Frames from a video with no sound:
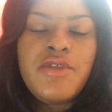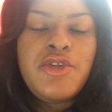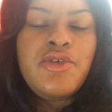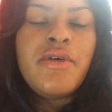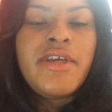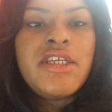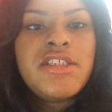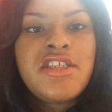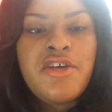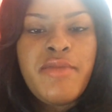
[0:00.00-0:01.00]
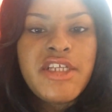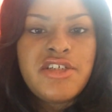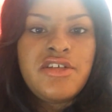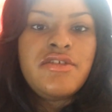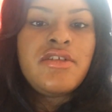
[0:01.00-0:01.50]
you going into your
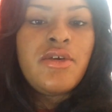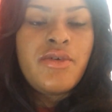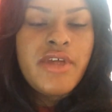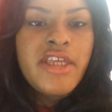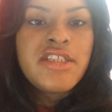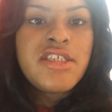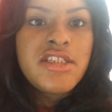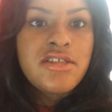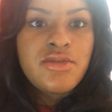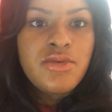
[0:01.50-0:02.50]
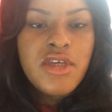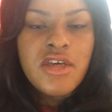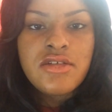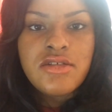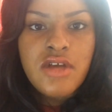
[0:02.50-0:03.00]
major and going into the school
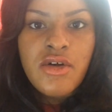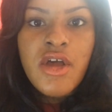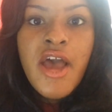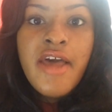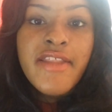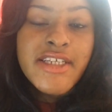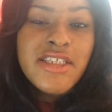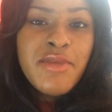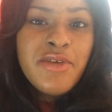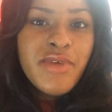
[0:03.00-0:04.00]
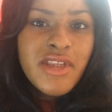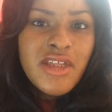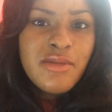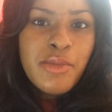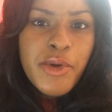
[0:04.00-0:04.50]
year. So that's gonna be
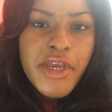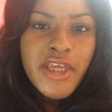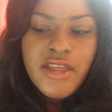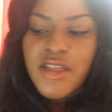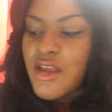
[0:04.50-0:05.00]
really important.